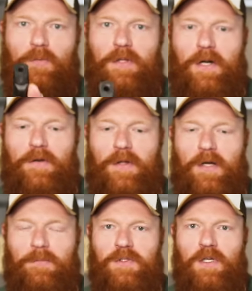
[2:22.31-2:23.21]
with our
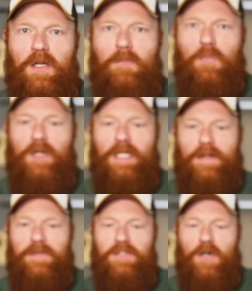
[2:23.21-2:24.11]
thumbs, pointing
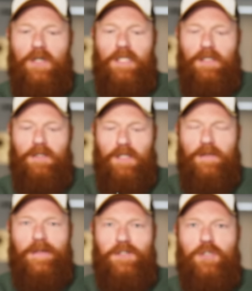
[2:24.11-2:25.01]
at the target.
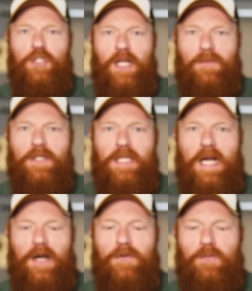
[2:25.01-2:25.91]
That's generally
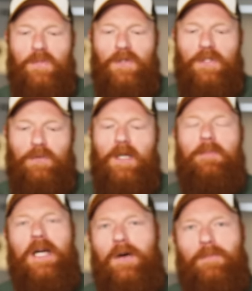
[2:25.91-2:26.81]
how you build a
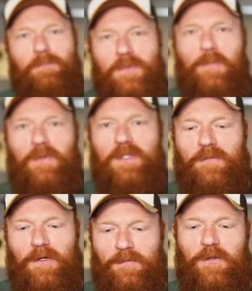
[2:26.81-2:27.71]
grip. Now, people
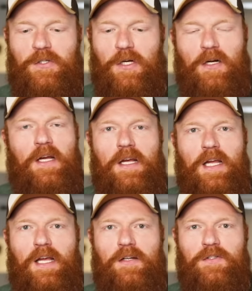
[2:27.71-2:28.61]
differ for sure,
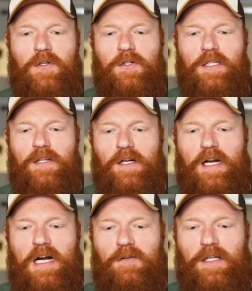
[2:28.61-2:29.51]
and certainly they're
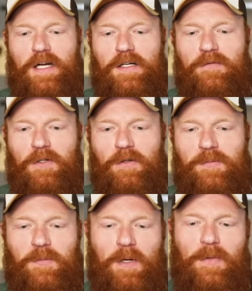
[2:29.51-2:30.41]
gonna have a lot of different
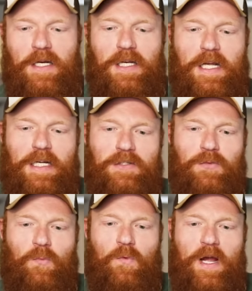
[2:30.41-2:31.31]
grips. My buddy Nick
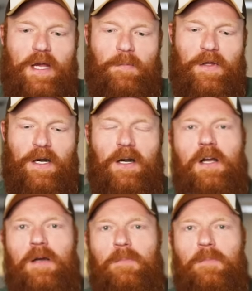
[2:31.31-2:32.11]
is way up there,